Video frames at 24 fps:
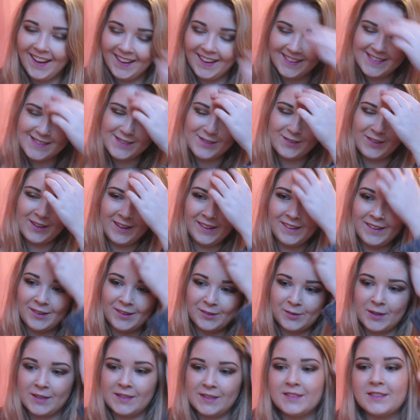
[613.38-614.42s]
It's quite an odd
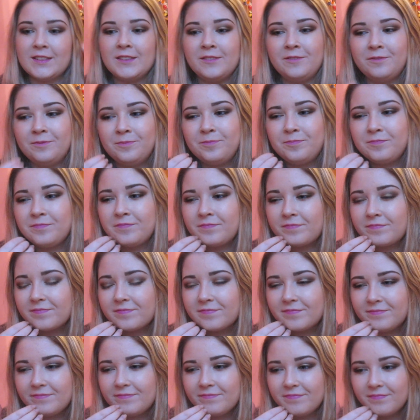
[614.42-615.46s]
question.
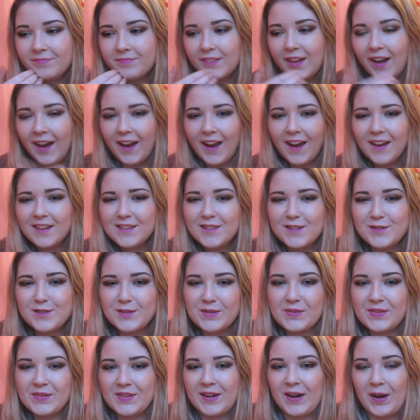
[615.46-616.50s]
I actually
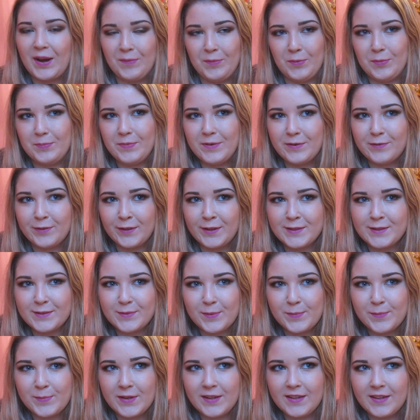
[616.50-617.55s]
don't think I would be friends
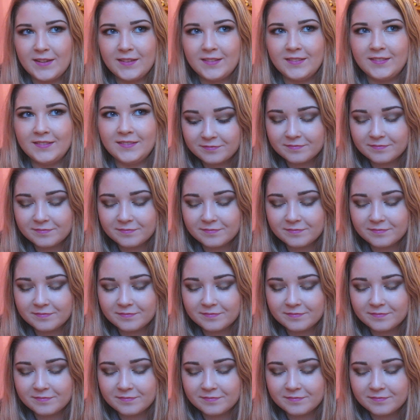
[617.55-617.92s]
with me.